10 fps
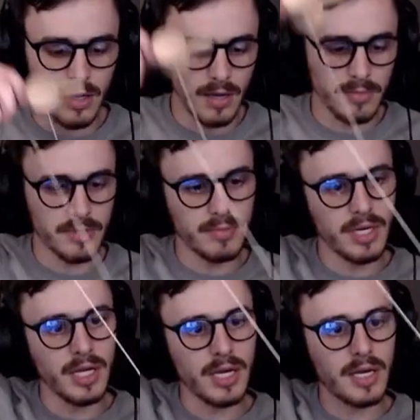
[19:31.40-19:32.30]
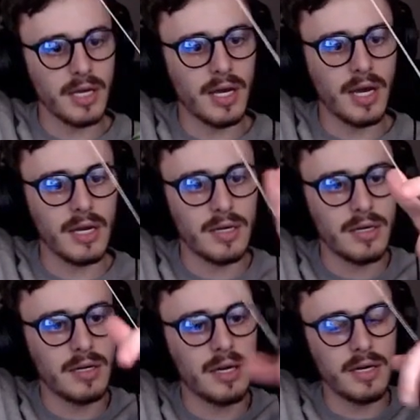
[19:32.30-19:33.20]
How much money I got?
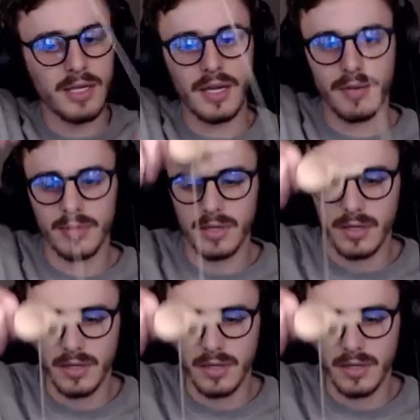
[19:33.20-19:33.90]
How did that happen?